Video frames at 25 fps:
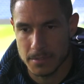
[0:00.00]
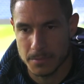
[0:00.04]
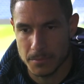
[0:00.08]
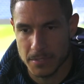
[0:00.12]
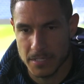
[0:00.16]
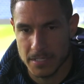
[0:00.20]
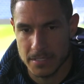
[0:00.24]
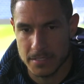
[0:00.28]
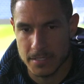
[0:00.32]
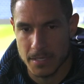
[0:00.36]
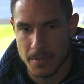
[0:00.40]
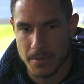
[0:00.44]
we
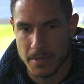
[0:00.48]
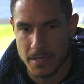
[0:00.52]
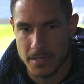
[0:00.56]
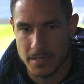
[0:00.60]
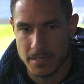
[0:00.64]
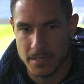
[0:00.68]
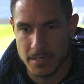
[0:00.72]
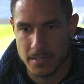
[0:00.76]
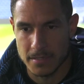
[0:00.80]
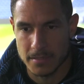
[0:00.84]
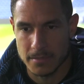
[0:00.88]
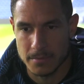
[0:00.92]
need to go
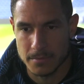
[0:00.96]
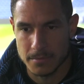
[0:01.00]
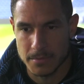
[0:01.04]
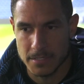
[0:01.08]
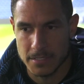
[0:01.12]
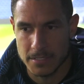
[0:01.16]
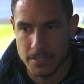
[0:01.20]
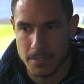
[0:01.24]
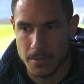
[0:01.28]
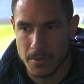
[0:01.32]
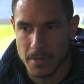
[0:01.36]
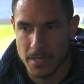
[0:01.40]
out there. We
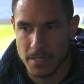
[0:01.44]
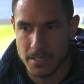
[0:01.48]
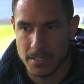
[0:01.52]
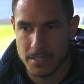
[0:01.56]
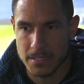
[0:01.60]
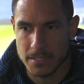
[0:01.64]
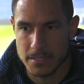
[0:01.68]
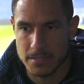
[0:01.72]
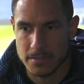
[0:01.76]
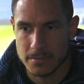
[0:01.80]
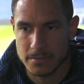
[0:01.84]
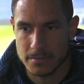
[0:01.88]
need to go out
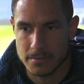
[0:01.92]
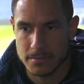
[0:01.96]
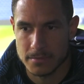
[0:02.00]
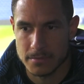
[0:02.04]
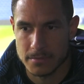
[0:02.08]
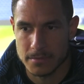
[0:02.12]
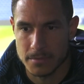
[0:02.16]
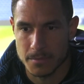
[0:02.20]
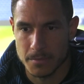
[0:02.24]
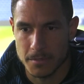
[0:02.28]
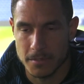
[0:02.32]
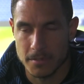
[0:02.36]
there
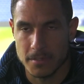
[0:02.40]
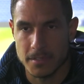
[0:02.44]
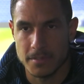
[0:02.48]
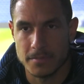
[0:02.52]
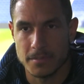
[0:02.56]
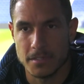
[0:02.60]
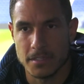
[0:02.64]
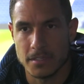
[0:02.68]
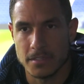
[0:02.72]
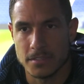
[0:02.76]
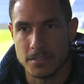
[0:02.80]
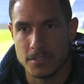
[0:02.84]
tomorrow
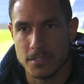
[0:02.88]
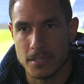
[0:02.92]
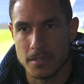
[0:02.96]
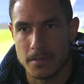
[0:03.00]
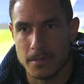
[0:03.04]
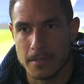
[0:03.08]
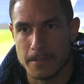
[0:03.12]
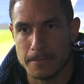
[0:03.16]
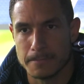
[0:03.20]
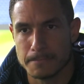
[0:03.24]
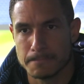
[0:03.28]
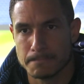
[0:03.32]
evening and show
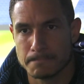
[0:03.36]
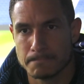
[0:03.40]
that.